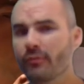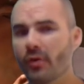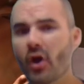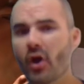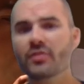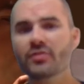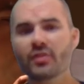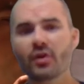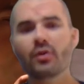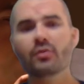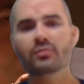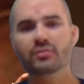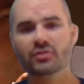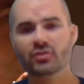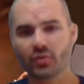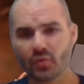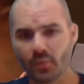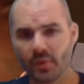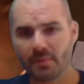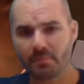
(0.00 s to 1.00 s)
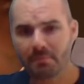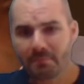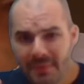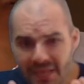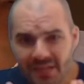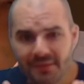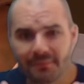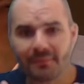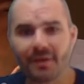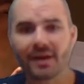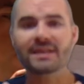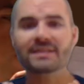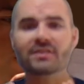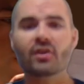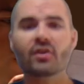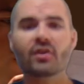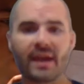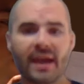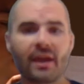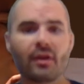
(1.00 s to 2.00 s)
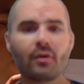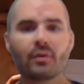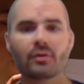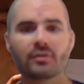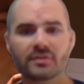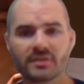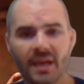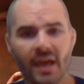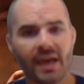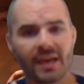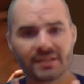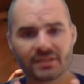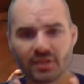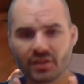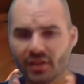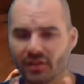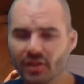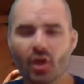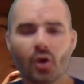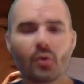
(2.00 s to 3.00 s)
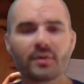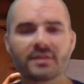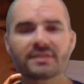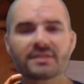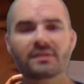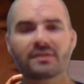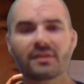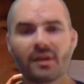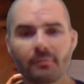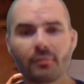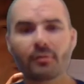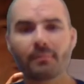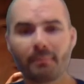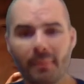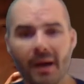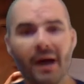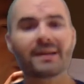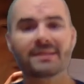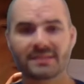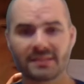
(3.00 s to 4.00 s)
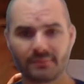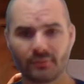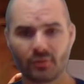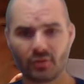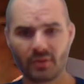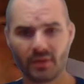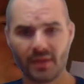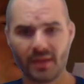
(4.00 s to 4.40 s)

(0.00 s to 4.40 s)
on those so that we minimize our errors to the lowest number possible?